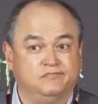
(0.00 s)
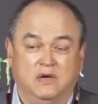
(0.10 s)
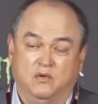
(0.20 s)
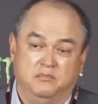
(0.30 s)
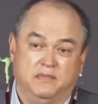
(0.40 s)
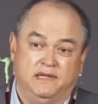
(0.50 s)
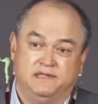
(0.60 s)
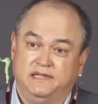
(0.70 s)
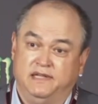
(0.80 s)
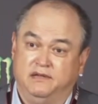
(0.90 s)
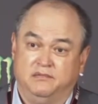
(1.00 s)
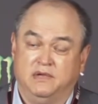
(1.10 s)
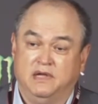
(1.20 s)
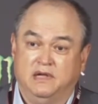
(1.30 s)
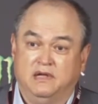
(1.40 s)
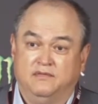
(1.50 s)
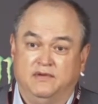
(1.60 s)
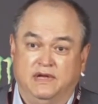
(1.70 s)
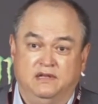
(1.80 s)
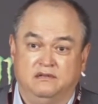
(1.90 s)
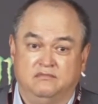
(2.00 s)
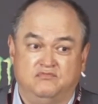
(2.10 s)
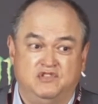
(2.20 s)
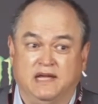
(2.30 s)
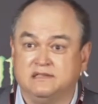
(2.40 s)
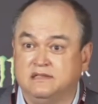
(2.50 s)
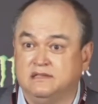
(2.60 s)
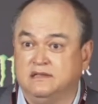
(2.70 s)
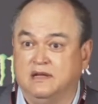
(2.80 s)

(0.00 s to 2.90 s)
I wouldn't mind seeing him fight Jackson.